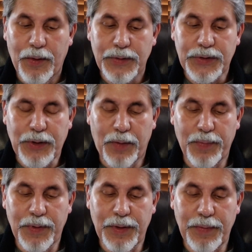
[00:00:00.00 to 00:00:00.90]

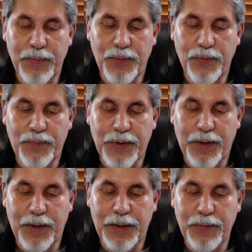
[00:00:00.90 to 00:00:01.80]
stubbornly moved
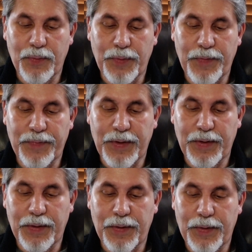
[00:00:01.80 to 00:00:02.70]
on with
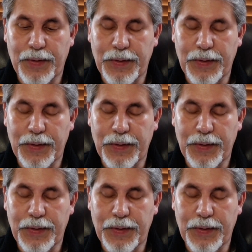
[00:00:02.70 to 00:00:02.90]
their